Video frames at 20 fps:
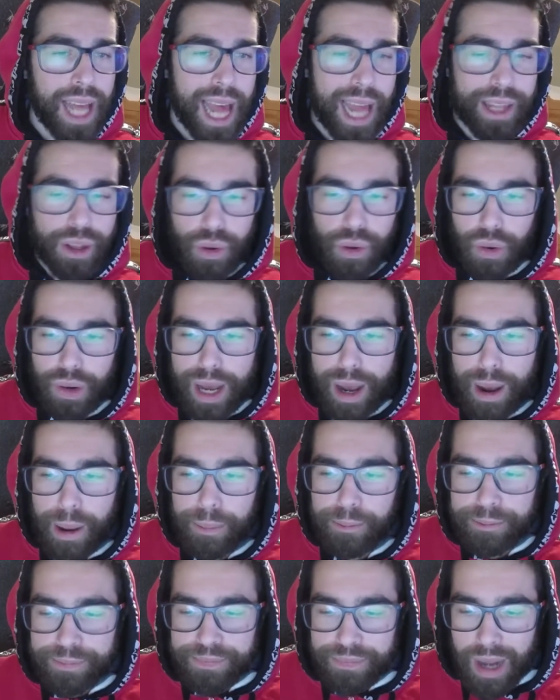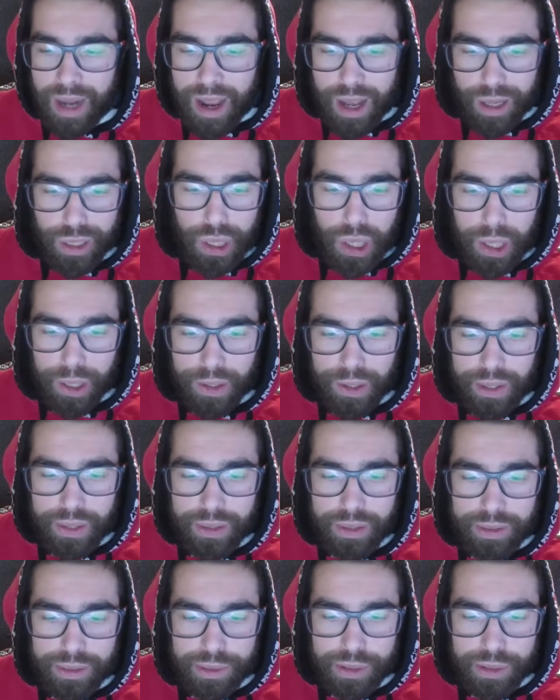and you're gonna, you know,